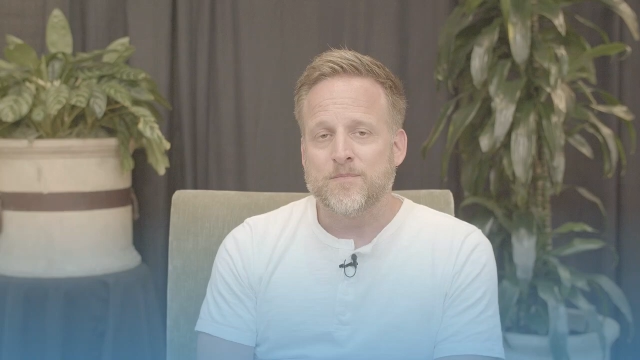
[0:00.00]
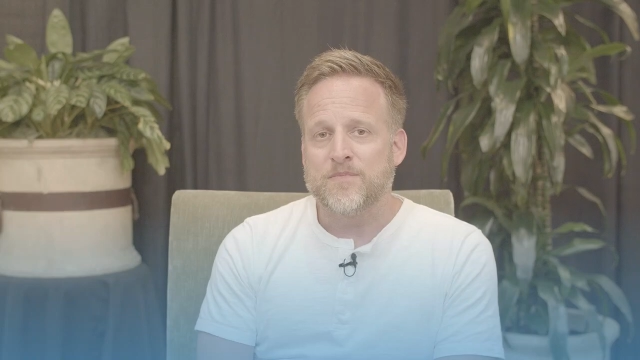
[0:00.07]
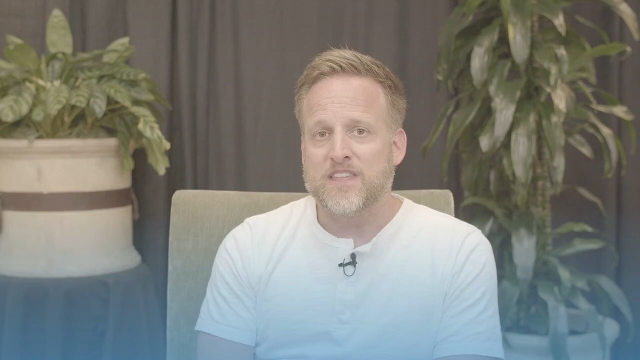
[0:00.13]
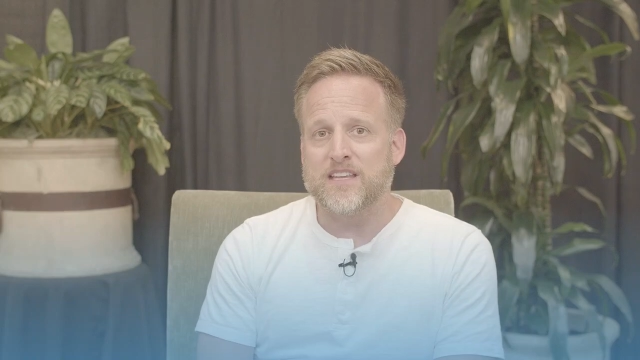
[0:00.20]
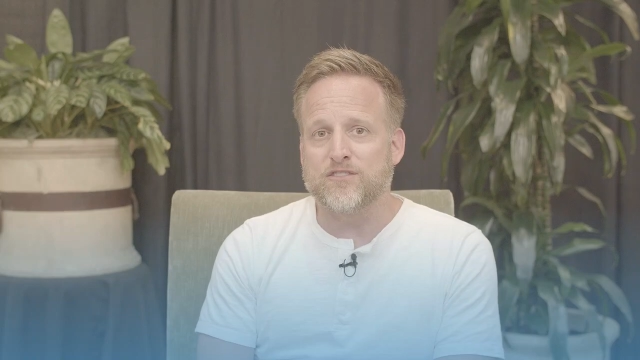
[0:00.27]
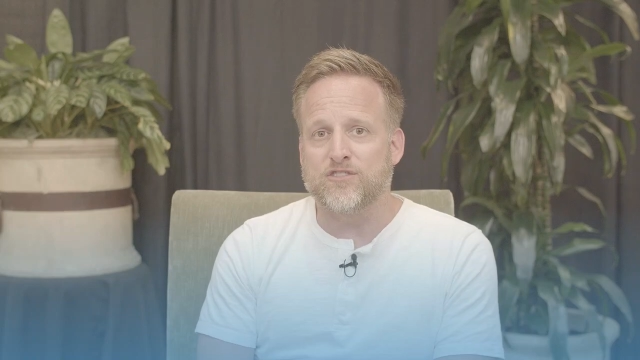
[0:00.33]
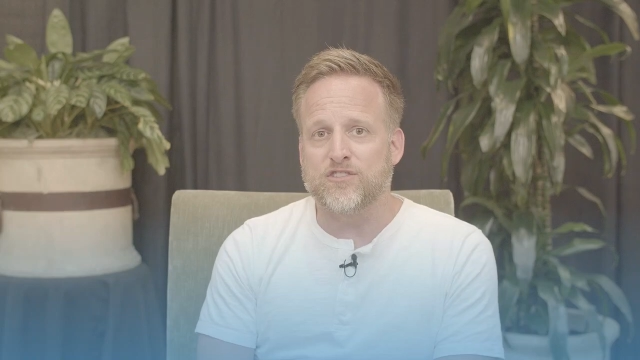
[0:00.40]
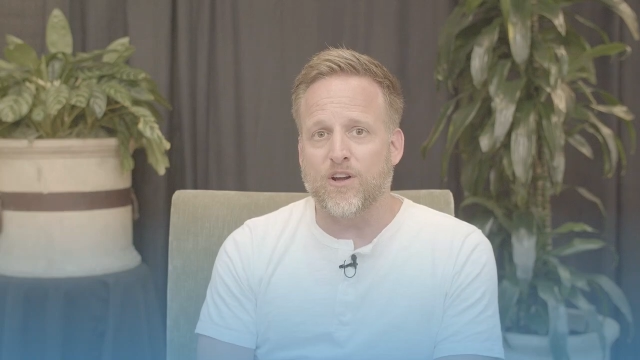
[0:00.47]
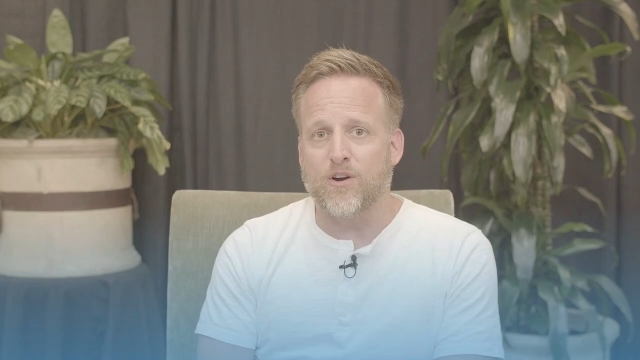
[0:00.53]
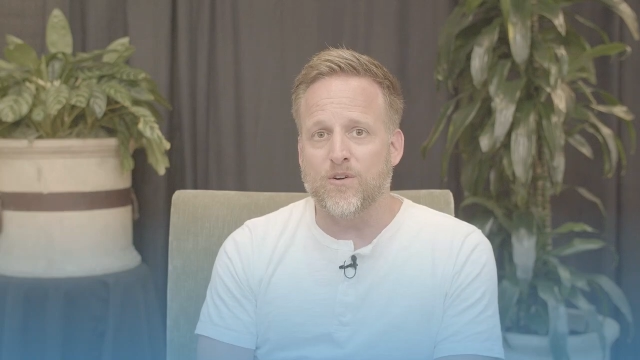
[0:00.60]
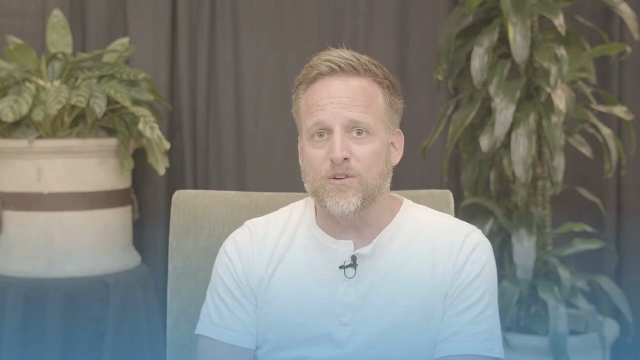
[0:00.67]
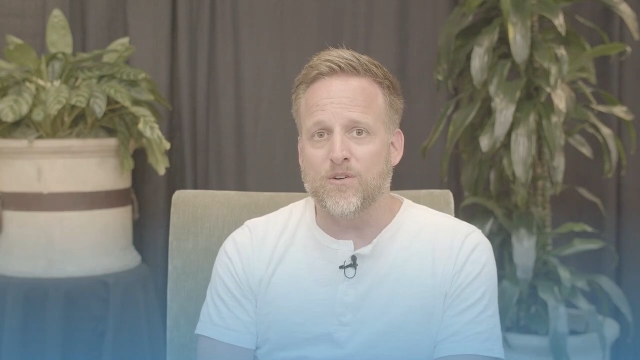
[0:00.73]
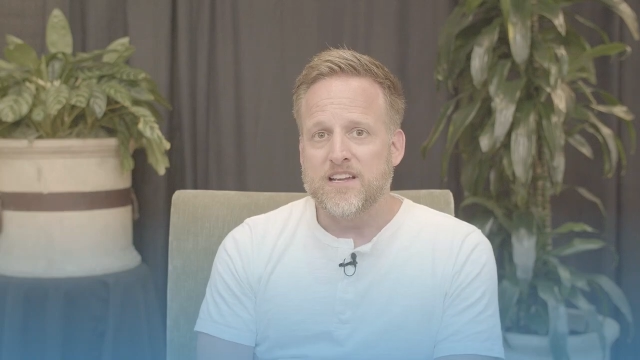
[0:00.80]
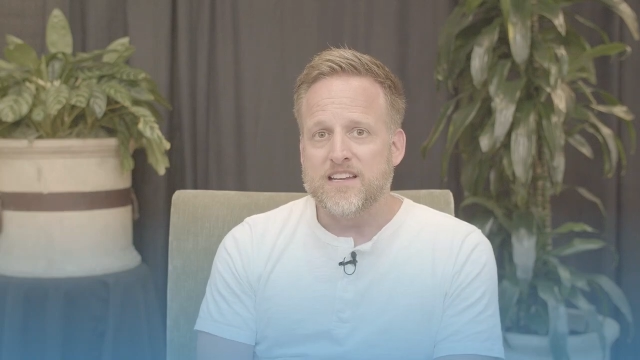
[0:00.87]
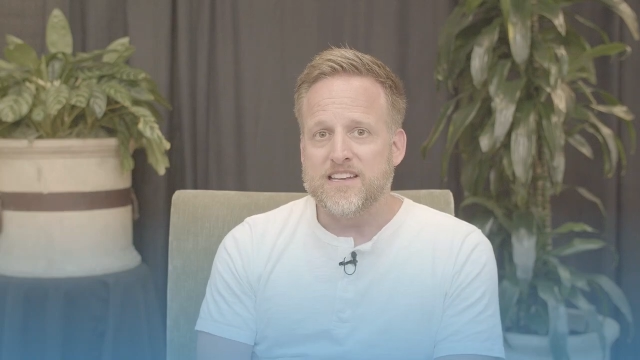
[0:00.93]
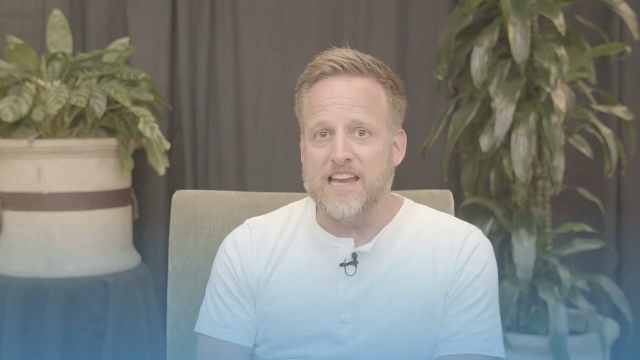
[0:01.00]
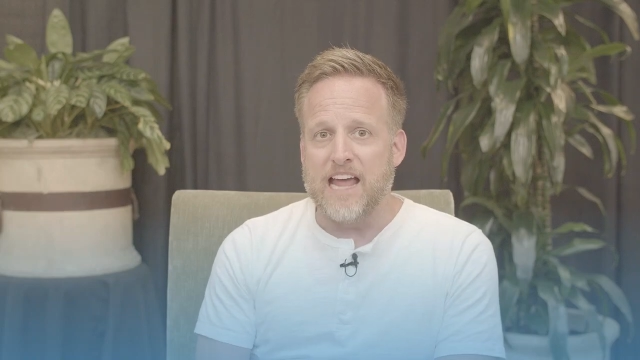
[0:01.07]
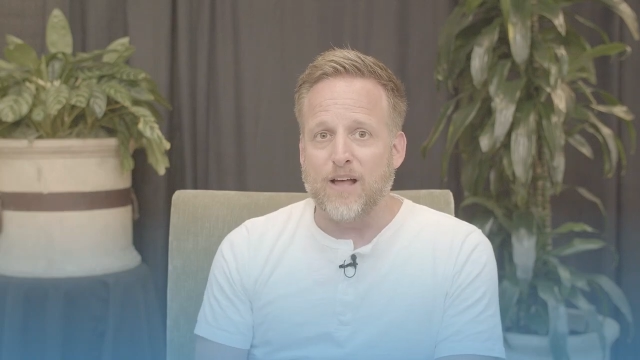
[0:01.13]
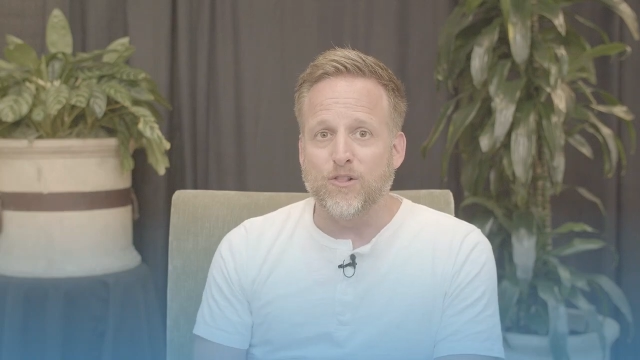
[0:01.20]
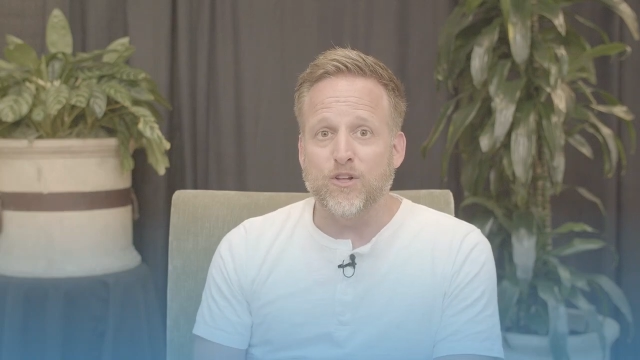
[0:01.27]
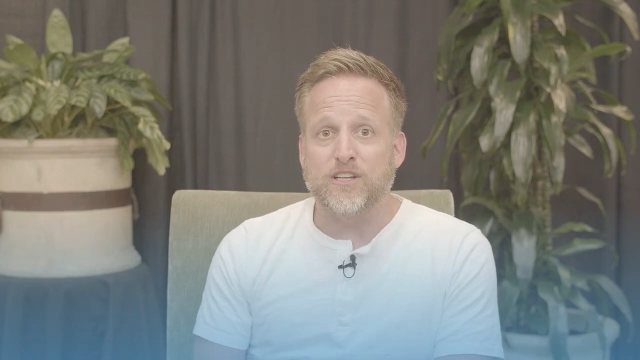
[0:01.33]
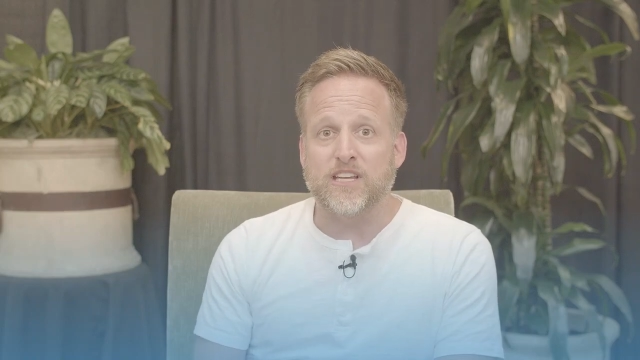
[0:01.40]
And so
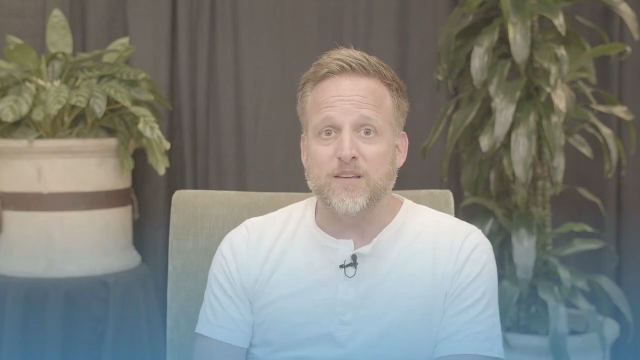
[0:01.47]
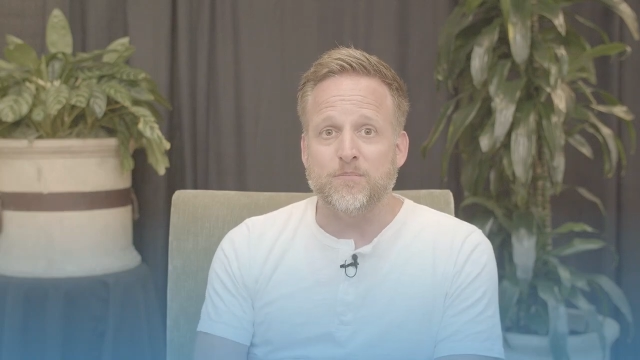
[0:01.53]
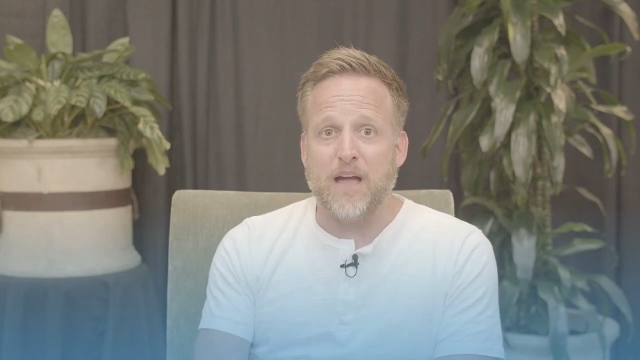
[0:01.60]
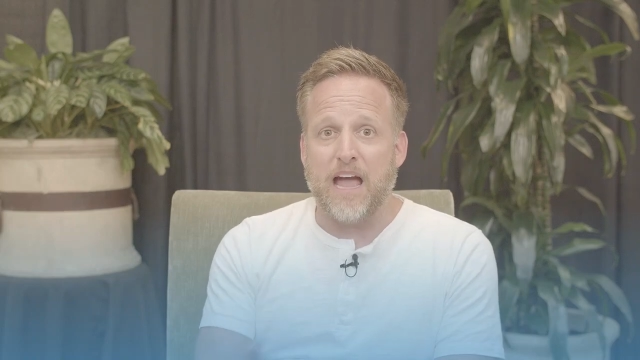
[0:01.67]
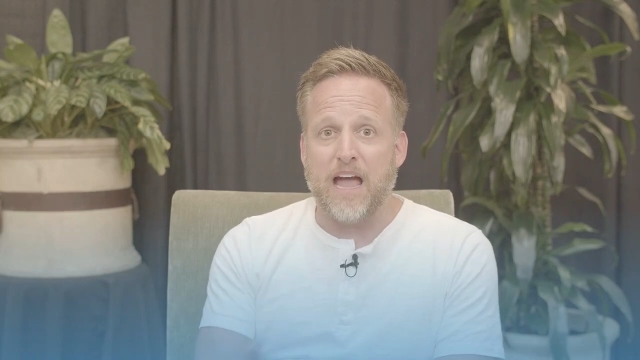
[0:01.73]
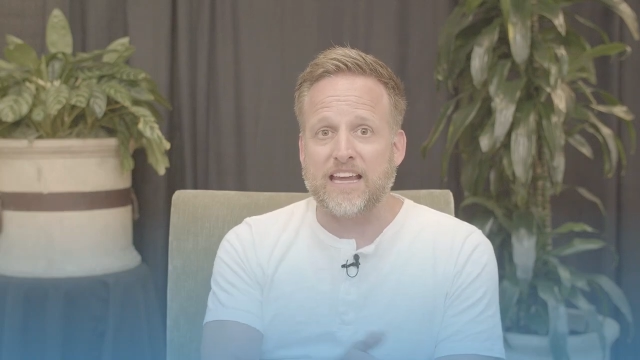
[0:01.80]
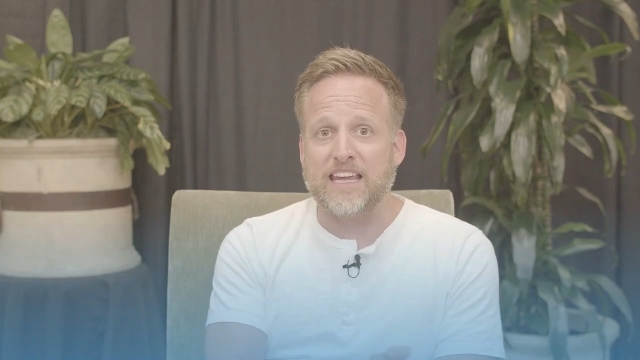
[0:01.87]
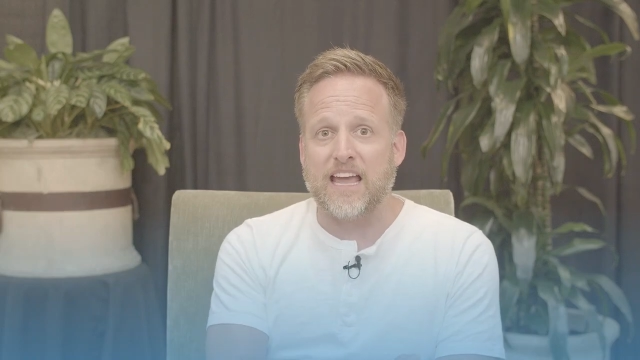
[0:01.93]
now looking back,